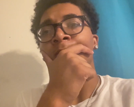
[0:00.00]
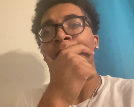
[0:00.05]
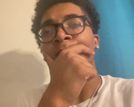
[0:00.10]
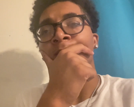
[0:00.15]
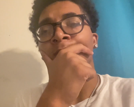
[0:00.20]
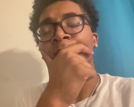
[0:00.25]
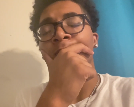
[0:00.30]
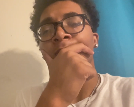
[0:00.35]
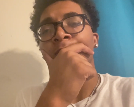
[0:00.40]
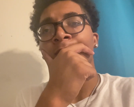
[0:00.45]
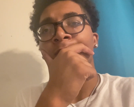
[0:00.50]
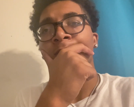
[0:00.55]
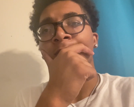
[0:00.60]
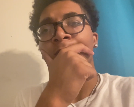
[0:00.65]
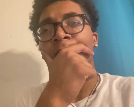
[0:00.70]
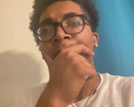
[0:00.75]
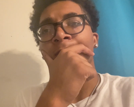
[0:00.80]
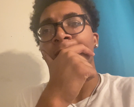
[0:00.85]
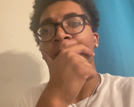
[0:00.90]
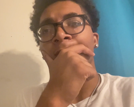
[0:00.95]

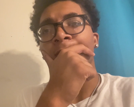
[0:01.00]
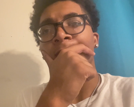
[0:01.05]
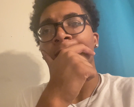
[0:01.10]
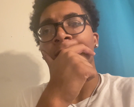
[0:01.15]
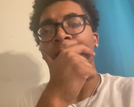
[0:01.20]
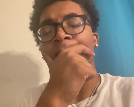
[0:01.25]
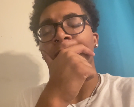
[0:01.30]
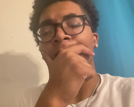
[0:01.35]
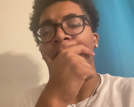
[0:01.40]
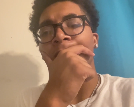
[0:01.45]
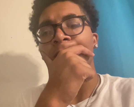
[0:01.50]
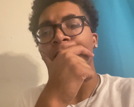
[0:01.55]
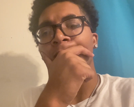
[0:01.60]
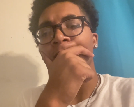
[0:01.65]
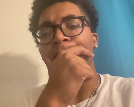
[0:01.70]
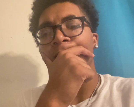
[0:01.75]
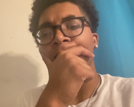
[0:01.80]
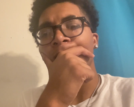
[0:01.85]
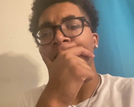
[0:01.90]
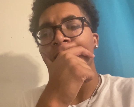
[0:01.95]

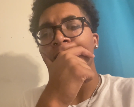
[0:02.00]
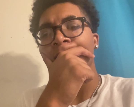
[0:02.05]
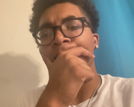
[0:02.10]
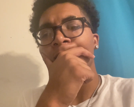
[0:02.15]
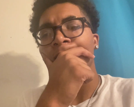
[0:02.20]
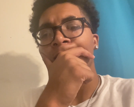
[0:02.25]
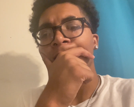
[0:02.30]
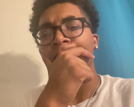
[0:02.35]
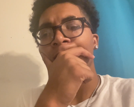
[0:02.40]
(silence)